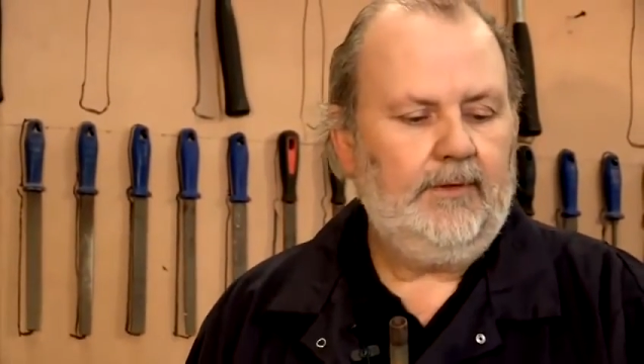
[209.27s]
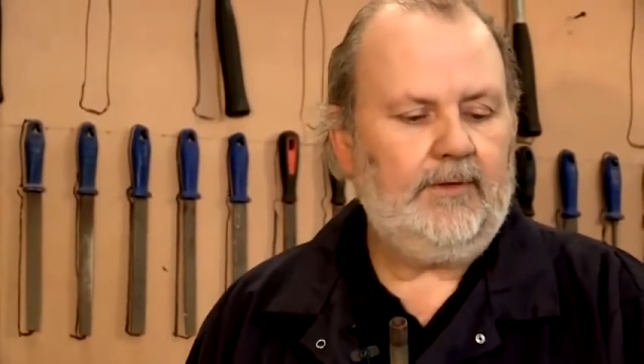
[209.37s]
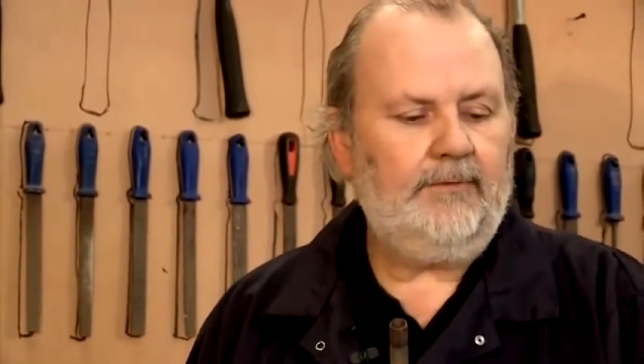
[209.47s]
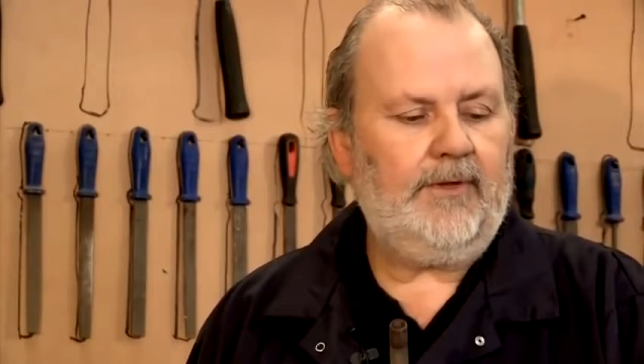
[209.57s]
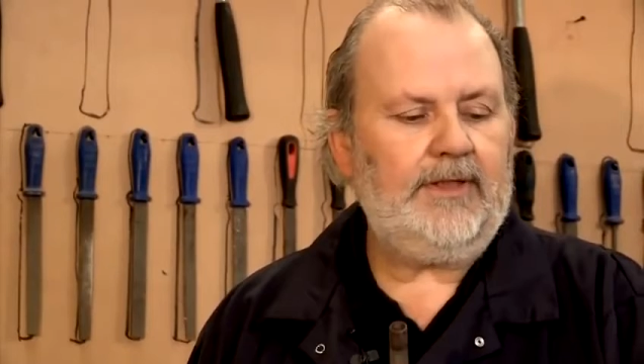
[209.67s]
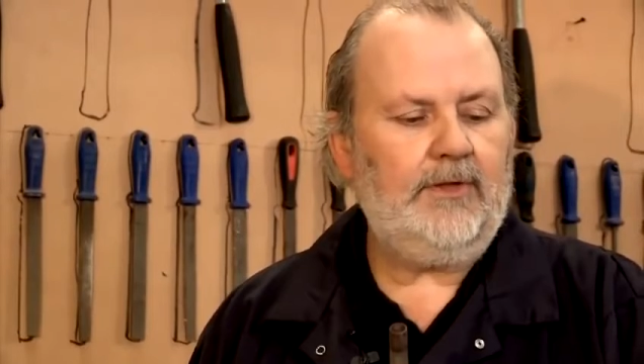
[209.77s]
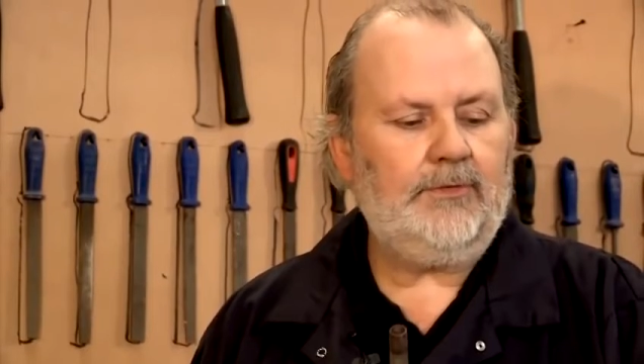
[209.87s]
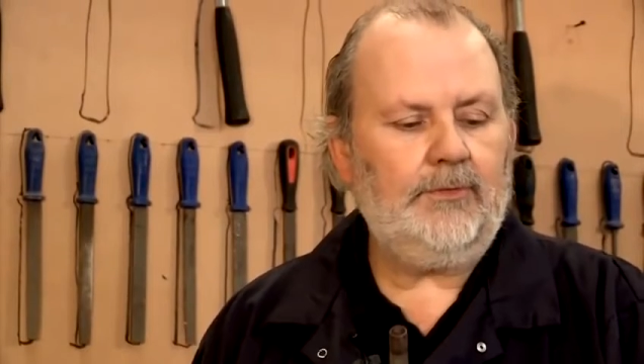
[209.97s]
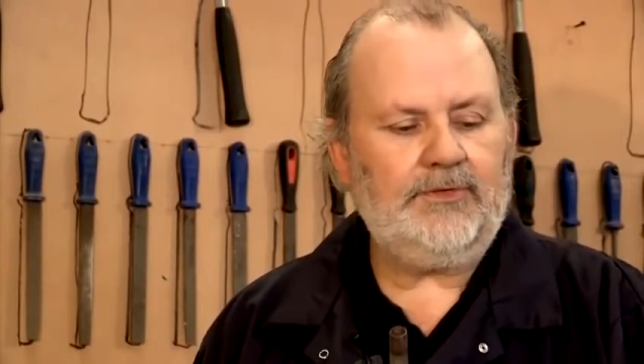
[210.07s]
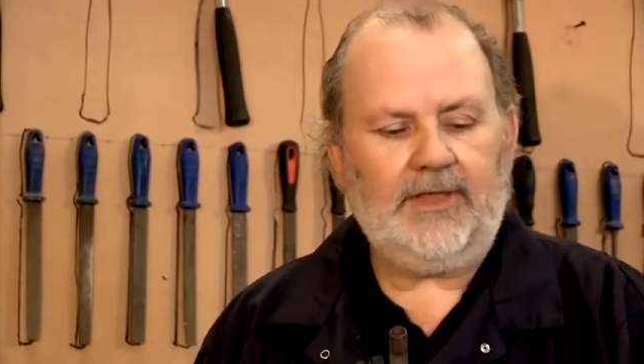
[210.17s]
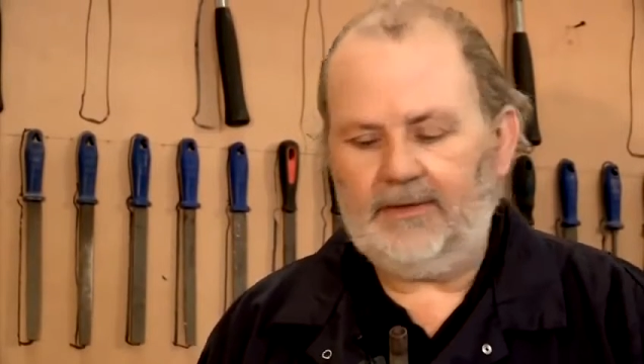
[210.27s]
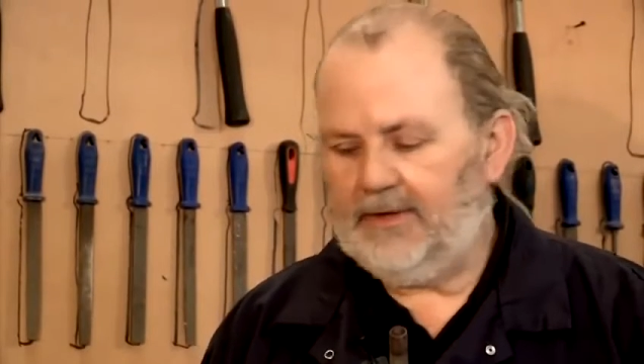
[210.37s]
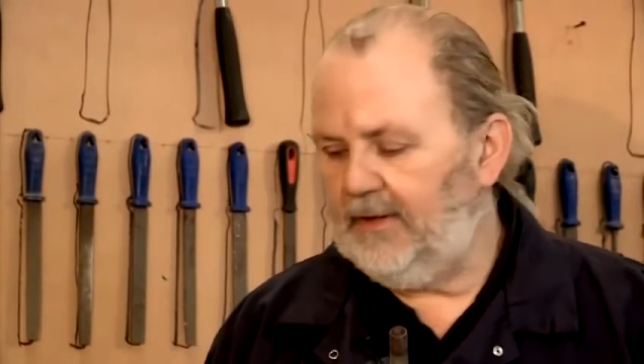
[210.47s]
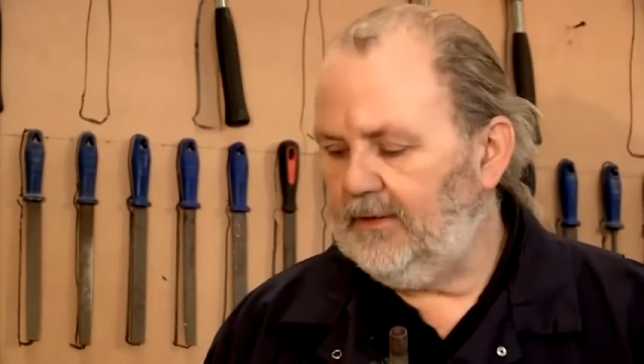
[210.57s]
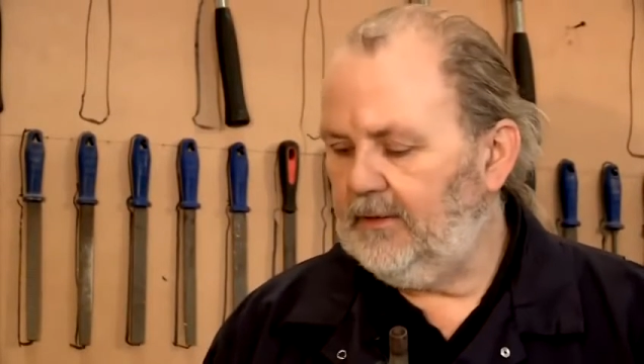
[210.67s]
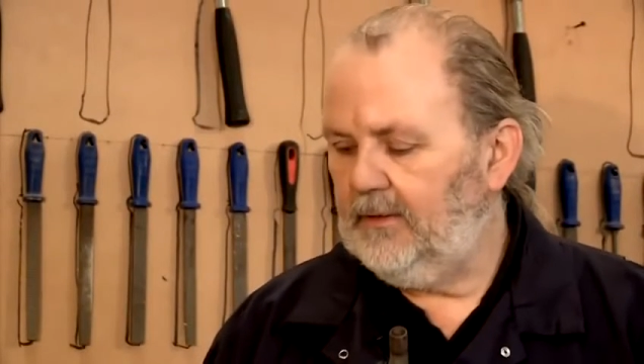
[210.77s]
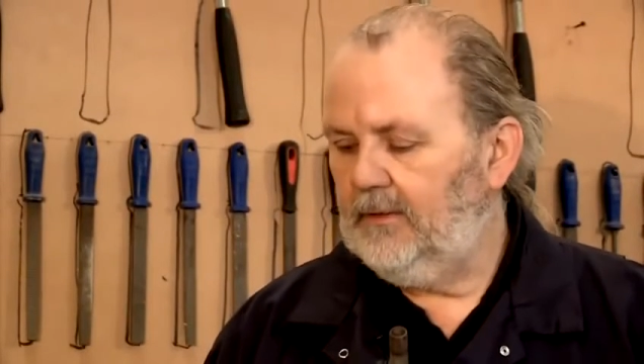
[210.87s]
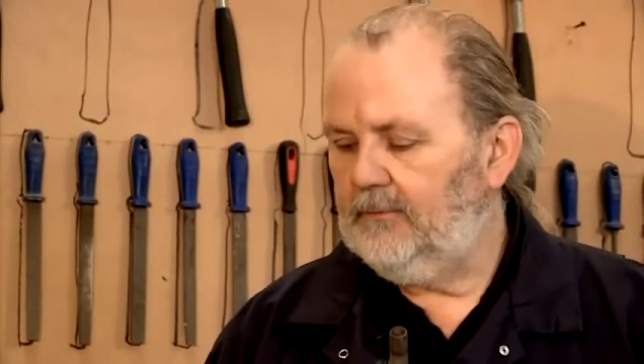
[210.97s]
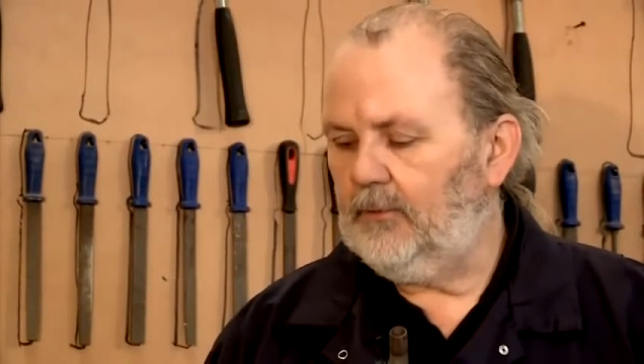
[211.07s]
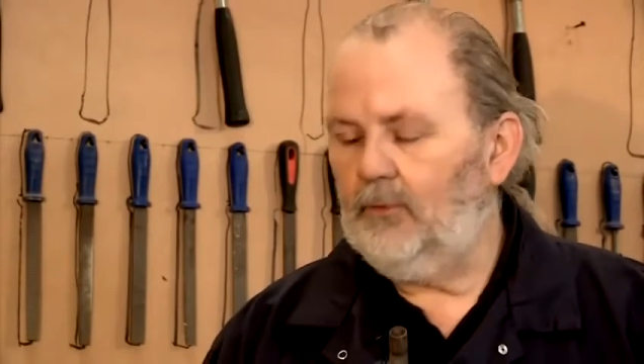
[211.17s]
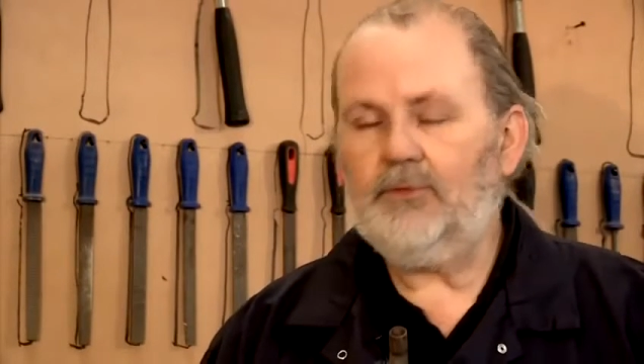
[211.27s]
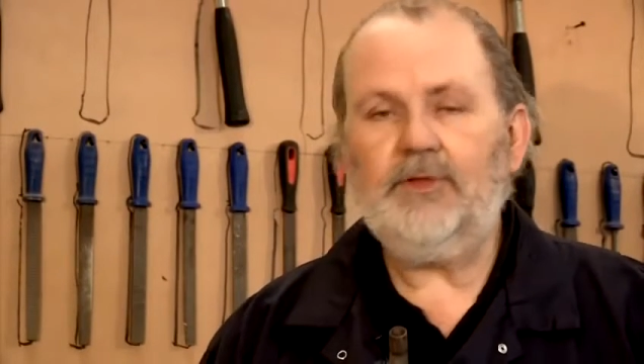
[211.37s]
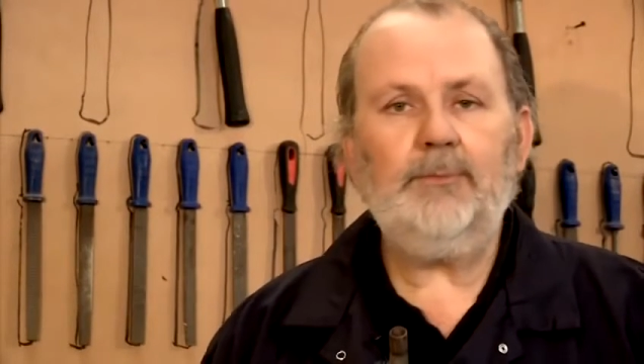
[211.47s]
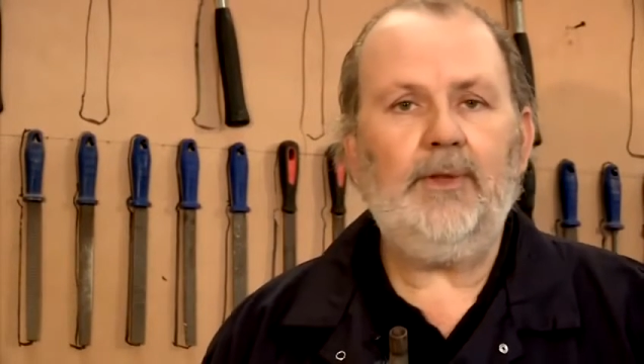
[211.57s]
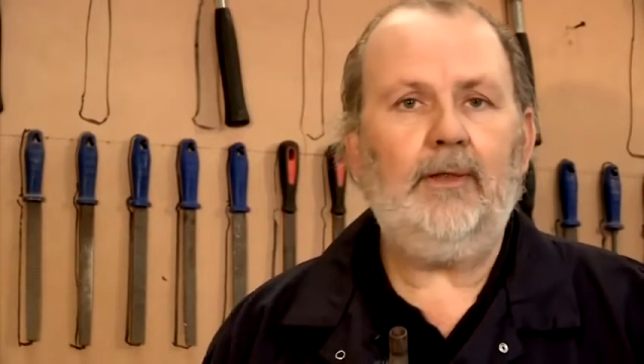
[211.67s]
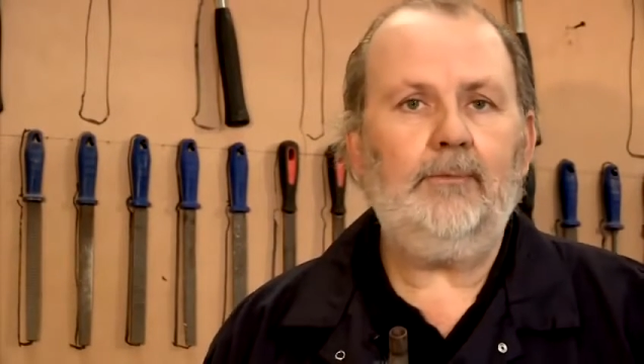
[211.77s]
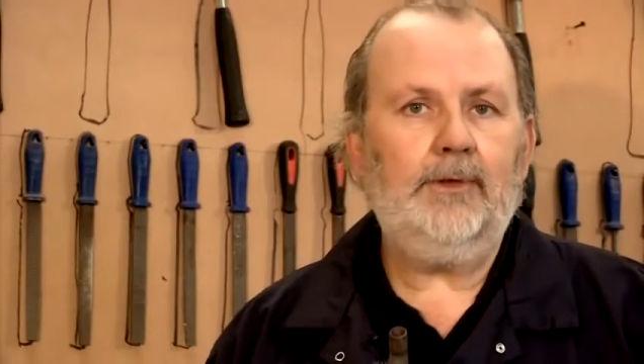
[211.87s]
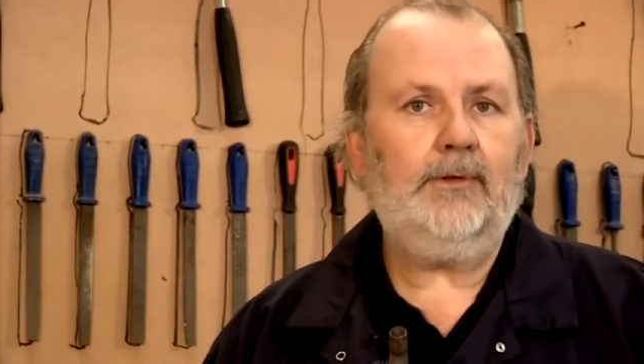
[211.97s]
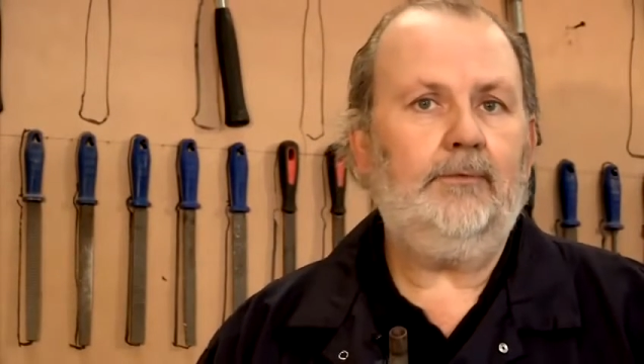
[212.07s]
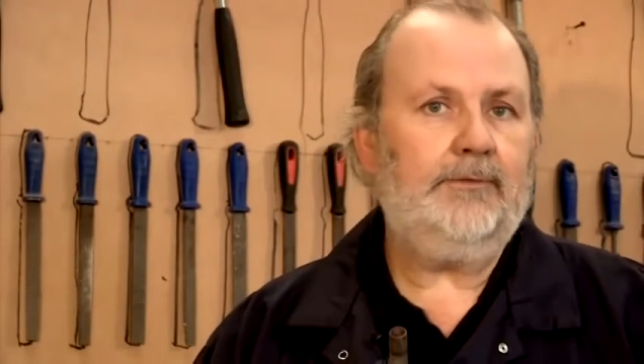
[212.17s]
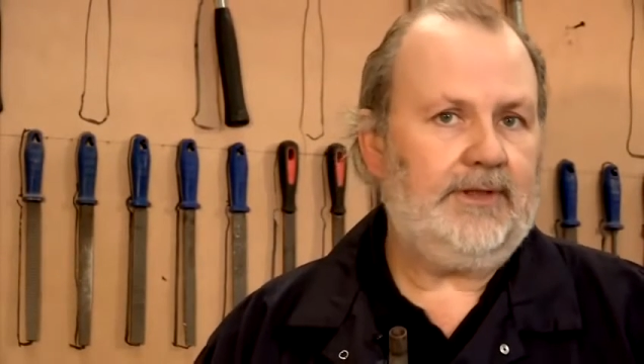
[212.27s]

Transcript: So a very useful technique for altering pipework or for